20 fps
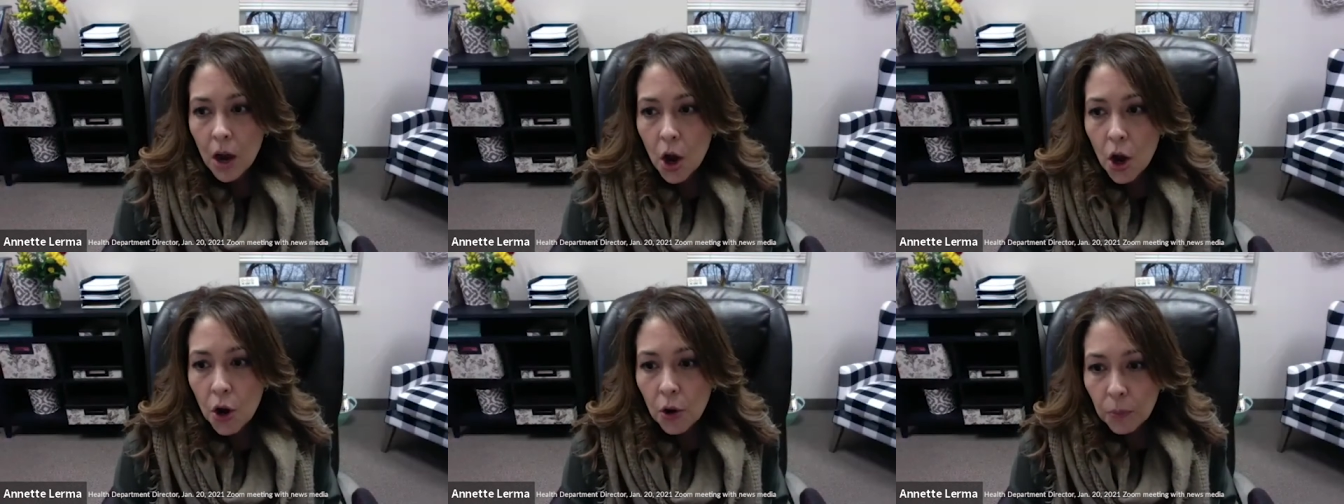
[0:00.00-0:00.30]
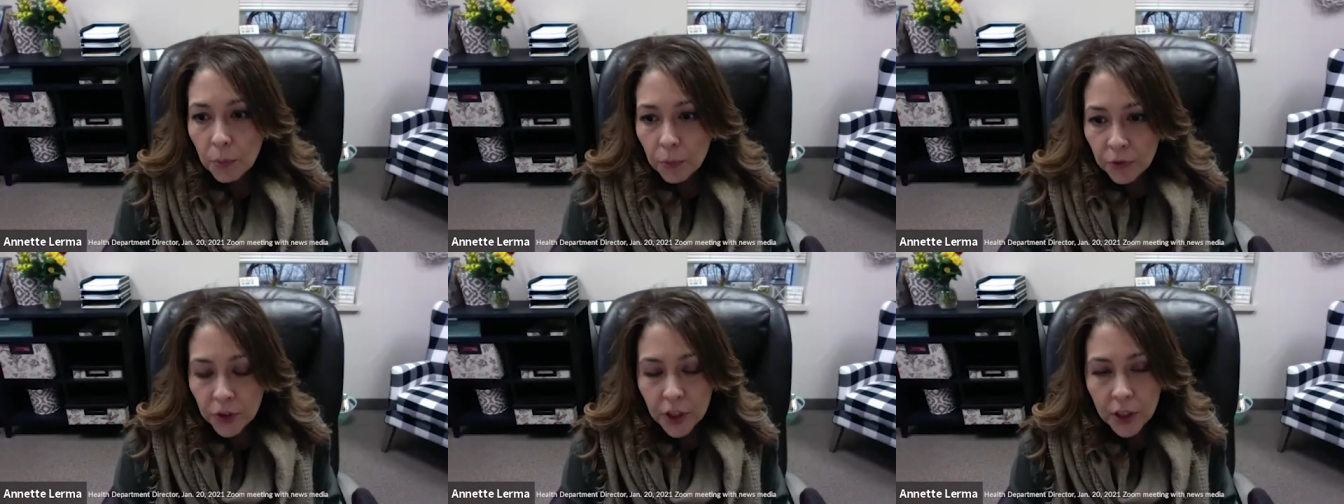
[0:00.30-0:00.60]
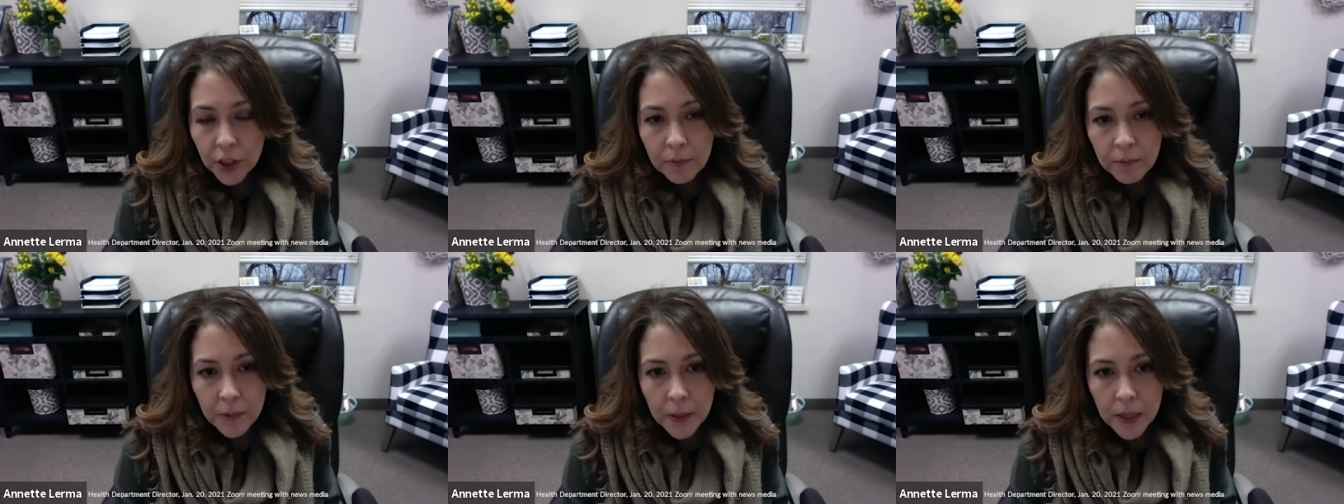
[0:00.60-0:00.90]

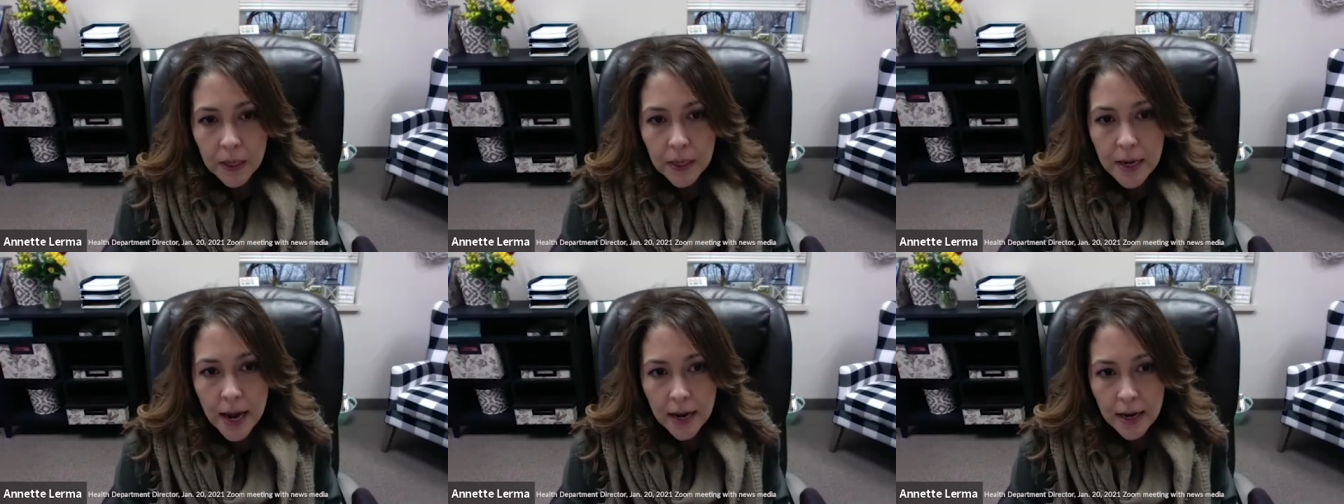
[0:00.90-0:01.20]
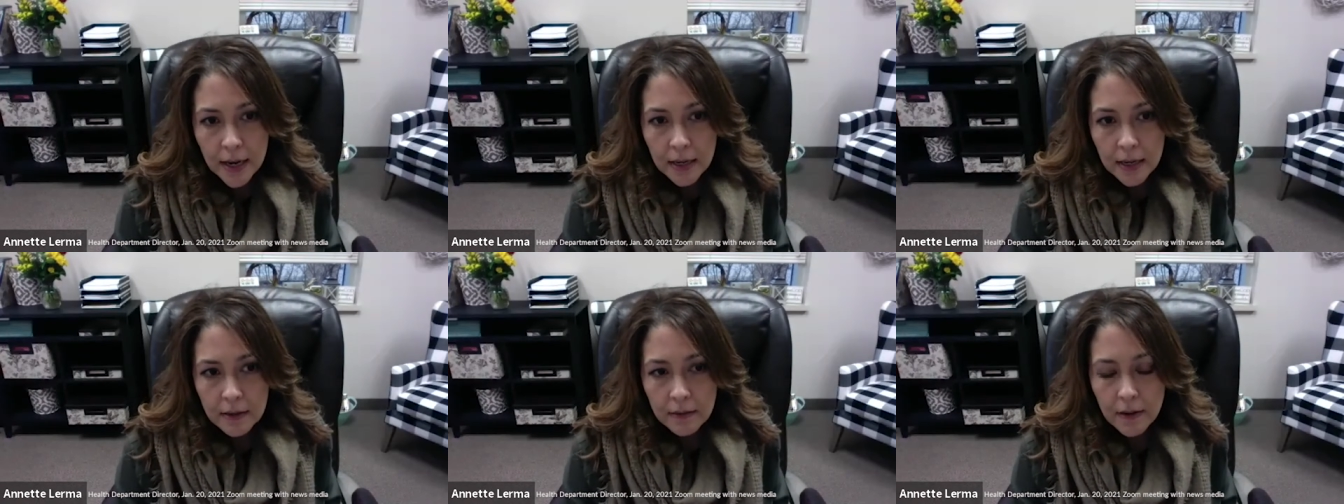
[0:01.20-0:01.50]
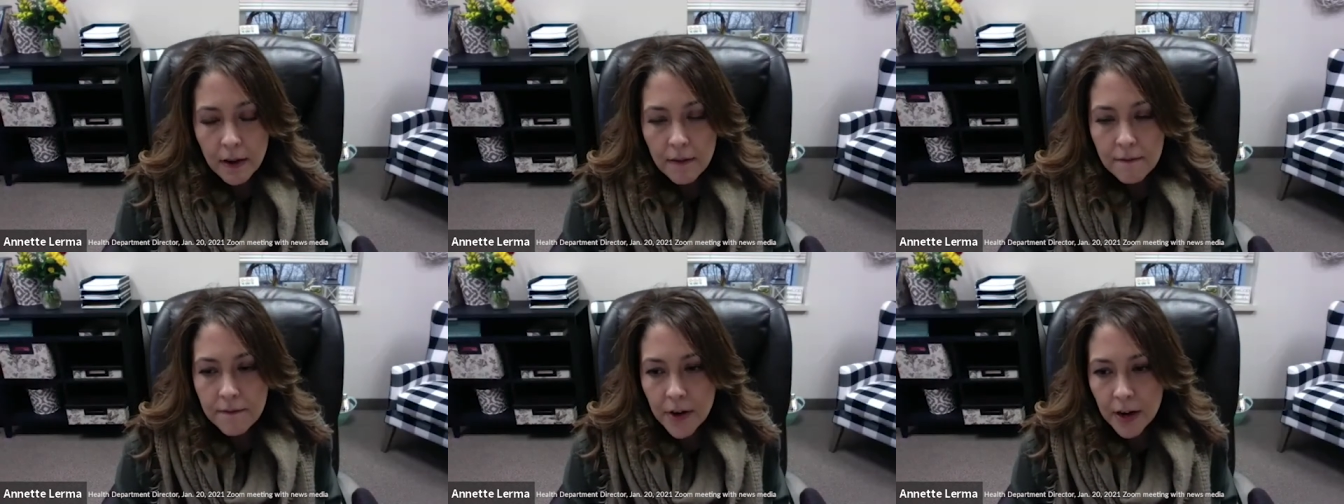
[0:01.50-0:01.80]
hopefully be a,
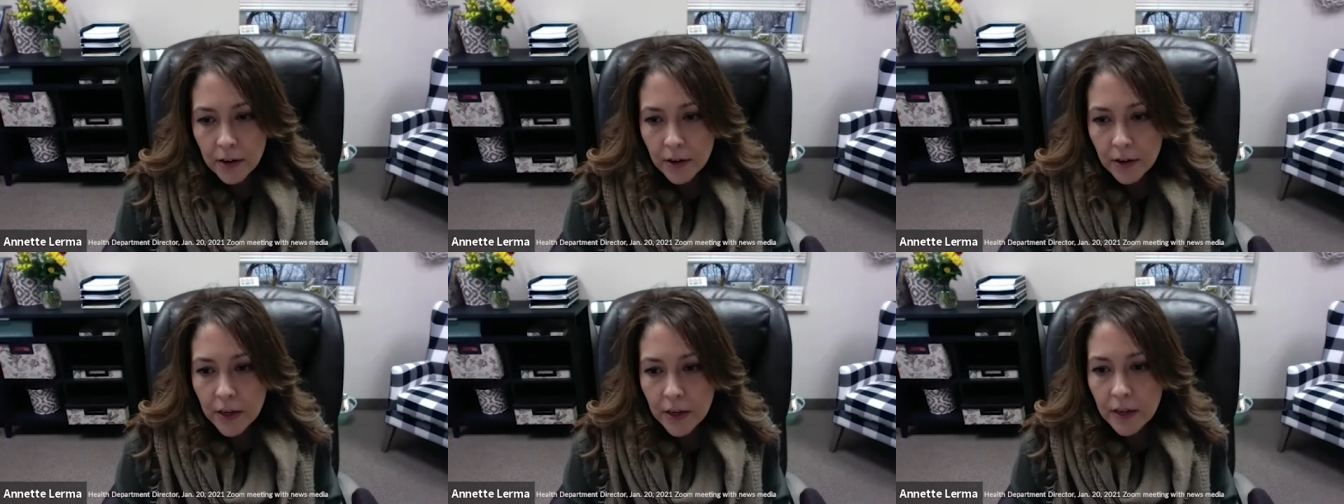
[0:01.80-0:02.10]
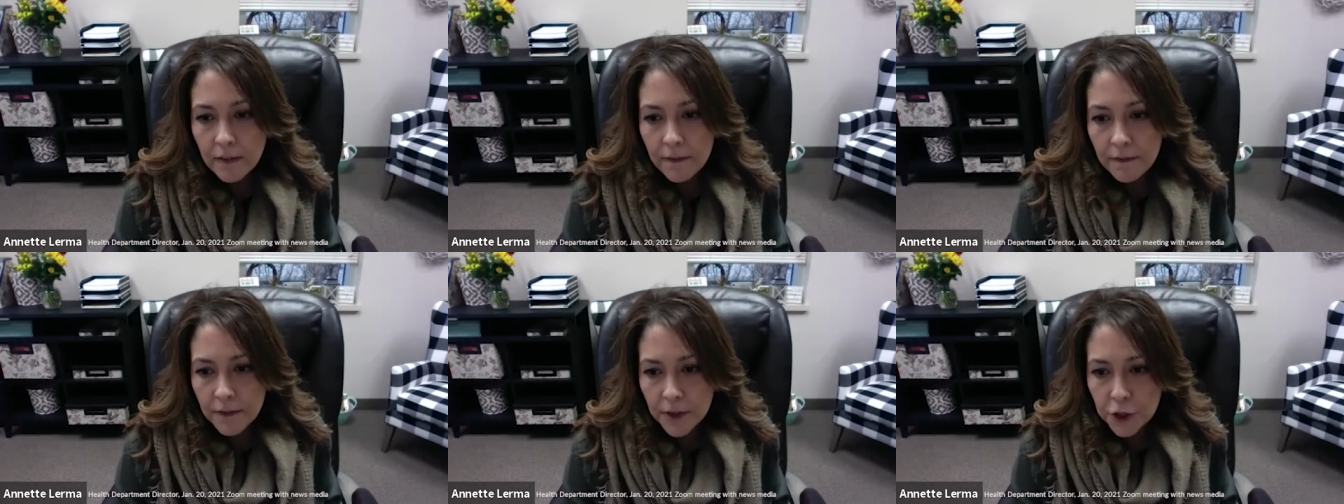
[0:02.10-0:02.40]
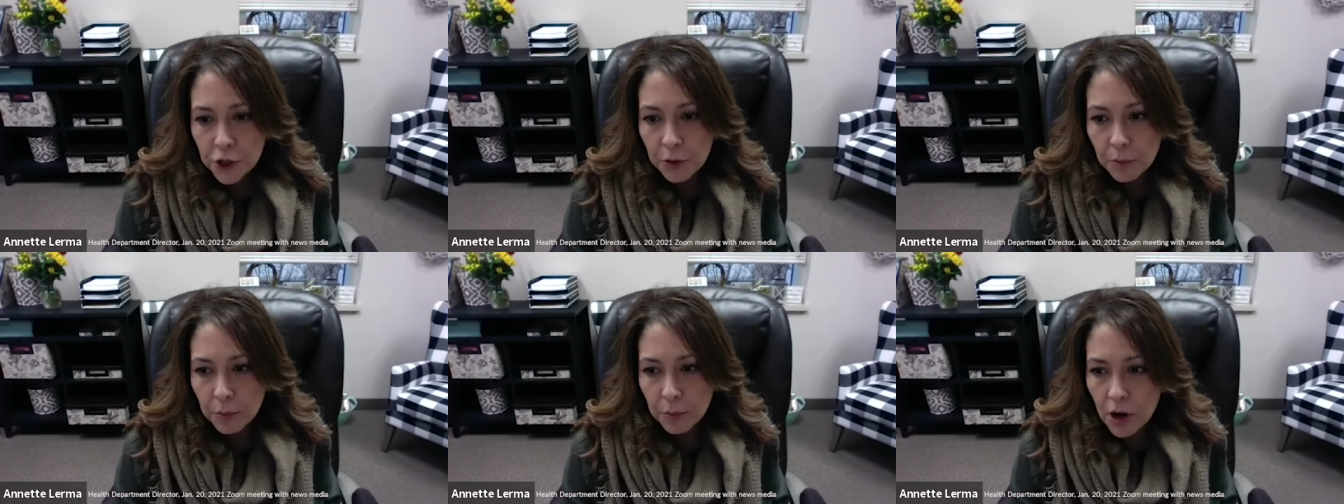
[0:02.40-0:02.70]
a very
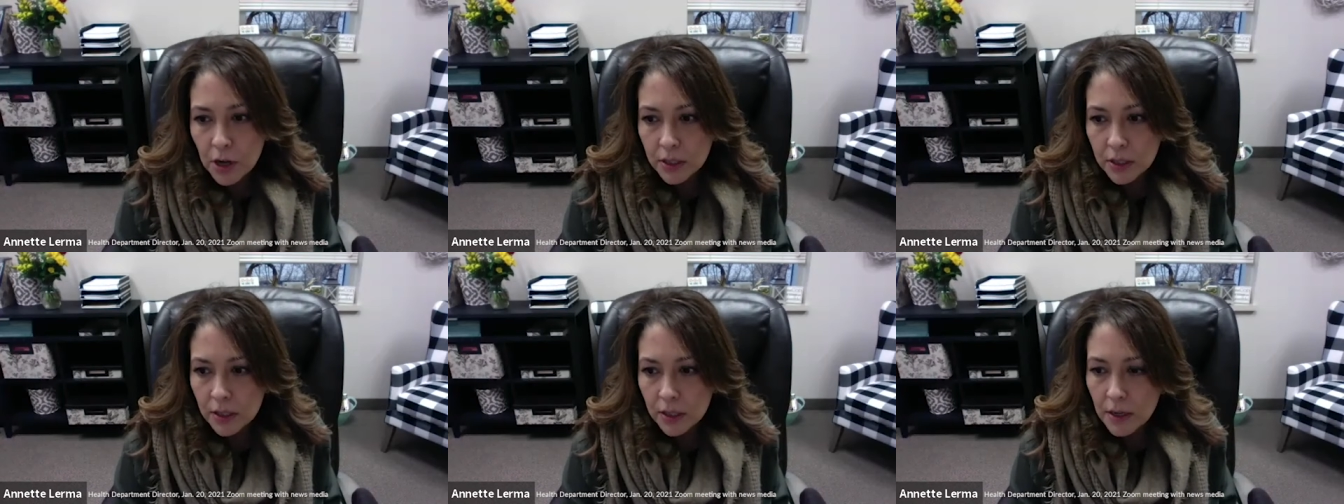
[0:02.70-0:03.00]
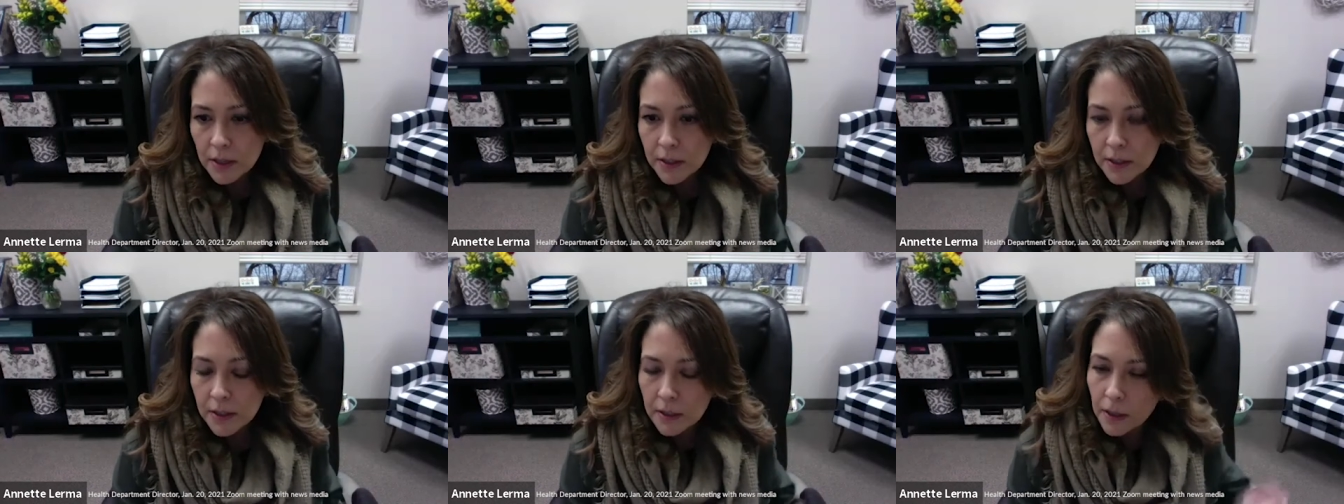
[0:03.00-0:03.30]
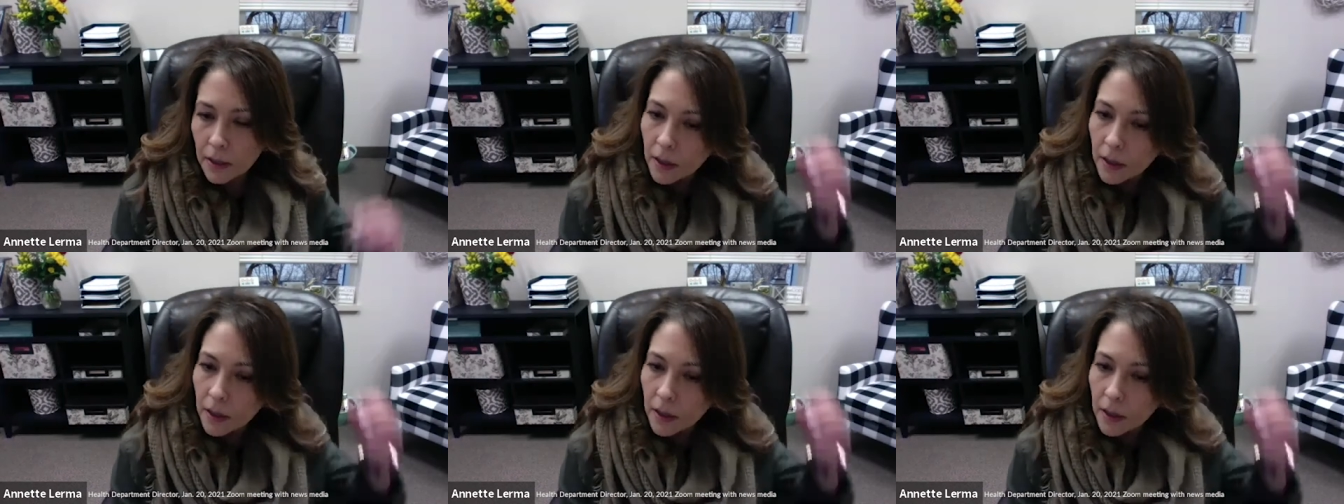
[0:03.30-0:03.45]
efficient process